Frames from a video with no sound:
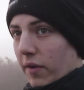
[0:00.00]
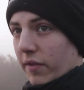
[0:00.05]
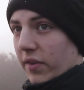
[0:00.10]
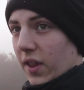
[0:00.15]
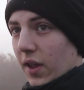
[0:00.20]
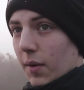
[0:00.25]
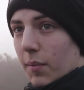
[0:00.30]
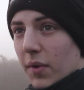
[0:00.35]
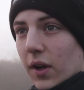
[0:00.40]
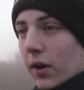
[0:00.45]
over
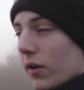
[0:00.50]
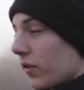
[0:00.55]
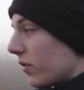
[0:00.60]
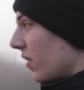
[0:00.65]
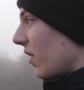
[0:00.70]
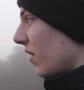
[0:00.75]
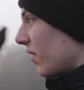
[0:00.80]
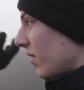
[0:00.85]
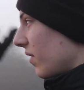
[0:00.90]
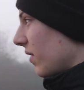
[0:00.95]
there
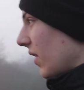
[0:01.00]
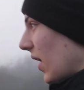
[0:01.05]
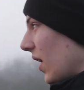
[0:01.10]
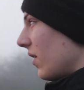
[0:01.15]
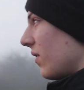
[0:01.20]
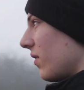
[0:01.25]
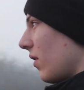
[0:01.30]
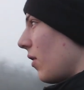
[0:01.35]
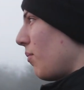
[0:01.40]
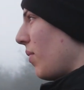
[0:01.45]
because this is
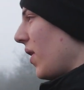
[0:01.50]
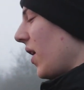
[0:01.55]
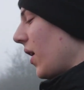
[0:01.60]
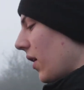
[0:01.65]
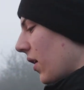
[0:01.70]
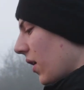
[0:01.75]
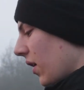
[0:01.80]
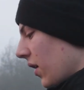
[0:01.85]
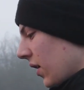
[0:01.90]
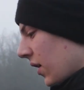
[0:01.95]
getting so
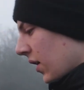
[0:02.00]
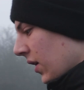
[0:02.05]
pink.